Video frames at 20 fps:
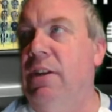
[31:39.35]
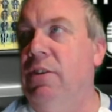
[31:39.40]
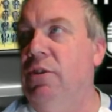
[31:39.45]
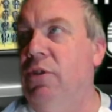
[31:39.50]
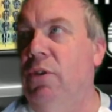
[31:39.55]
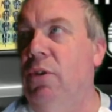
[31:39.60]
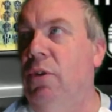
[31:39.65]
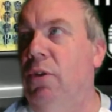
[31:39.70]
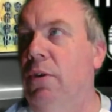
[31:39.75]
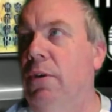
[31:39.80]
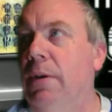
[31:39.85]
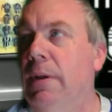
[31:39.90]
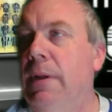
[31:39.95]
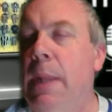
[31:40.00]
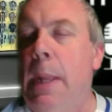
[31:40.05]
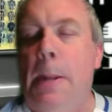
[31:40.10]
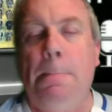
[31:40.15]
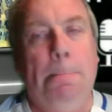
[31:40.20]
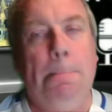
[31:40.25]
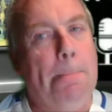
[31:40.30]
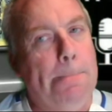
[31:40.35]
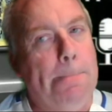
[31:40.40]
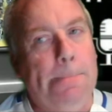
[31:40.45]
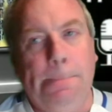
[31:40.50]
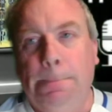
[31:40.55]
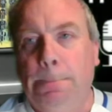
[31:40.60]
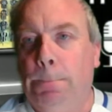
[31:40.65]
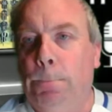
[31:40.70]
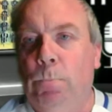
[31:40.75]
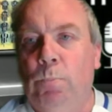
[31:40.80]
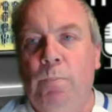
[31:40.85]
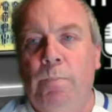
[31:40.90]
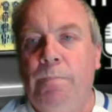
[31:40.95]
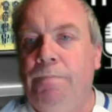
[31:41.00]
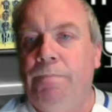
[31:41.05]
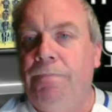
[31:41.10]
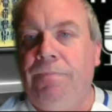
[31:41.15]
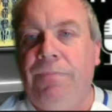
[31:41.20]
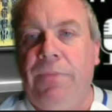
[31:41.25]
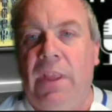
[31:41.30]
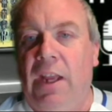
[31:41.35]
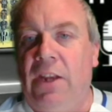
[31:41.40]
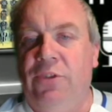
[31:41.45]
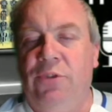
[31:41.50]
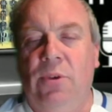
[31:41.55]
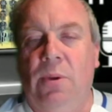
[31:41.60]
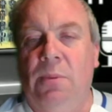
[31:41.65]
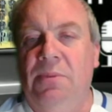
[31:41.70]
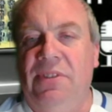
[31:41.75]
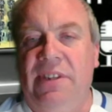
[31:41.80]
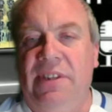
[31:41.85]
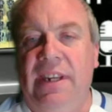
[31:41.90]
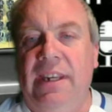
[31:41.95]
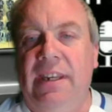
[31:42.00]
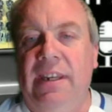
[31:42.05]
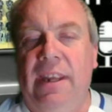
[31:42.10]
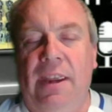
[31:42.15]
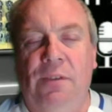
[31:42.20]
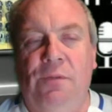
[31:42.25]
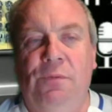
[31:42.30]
So that's what I'm saying.